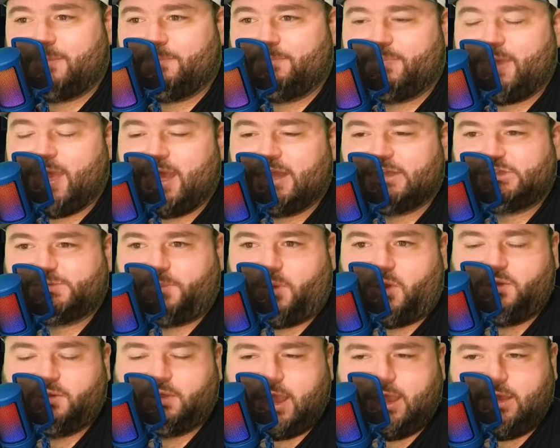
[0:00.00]
bets,
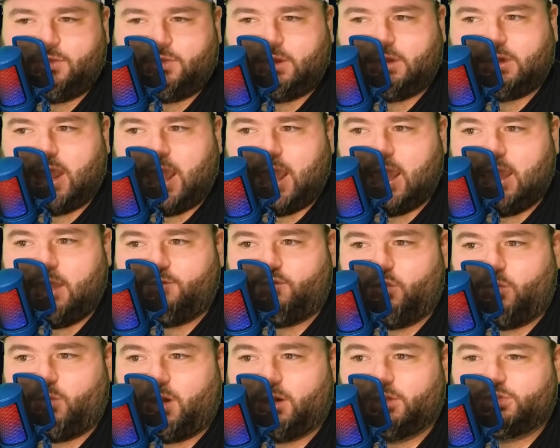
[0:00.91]
parlay of the day,
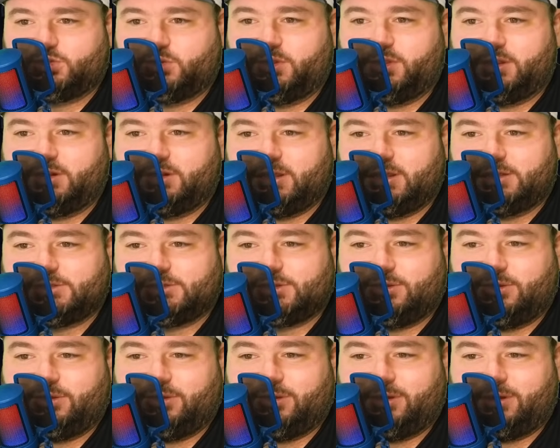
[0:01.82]
if you want to join the
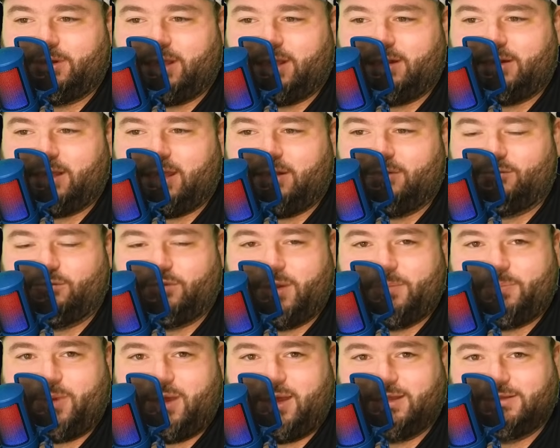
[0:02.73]
Discord and
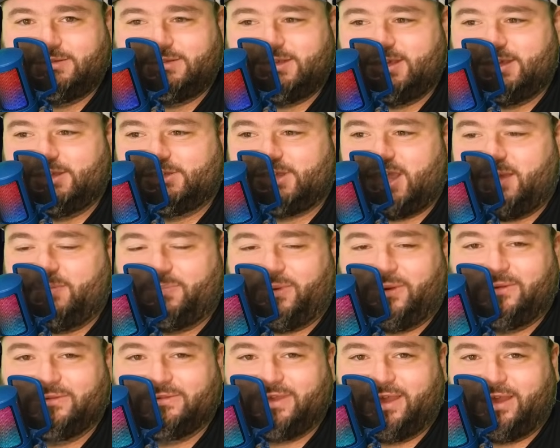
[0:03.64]
rip on TJ
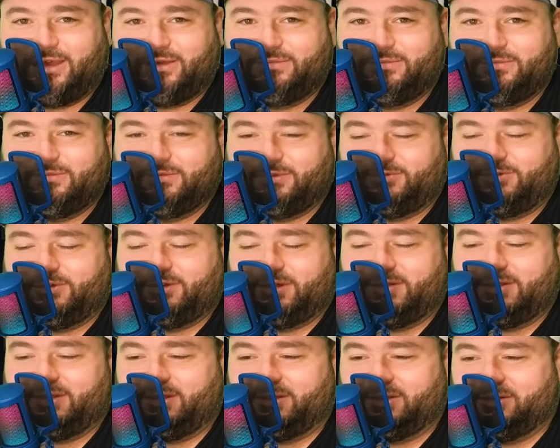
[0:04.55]
Bolt up, if you're
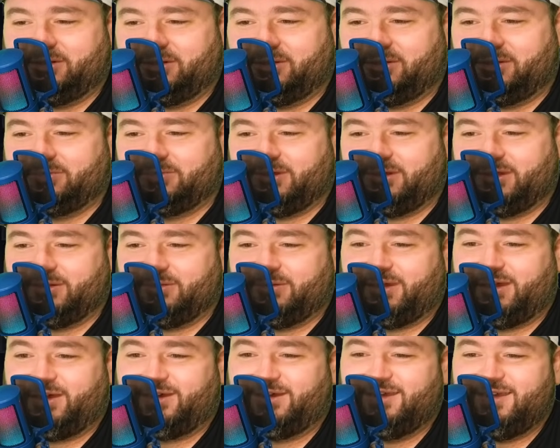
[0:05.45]
in there, you'll know what I'm talking
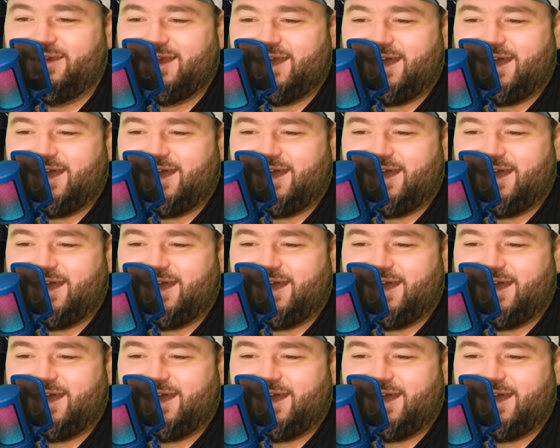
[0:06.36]
about.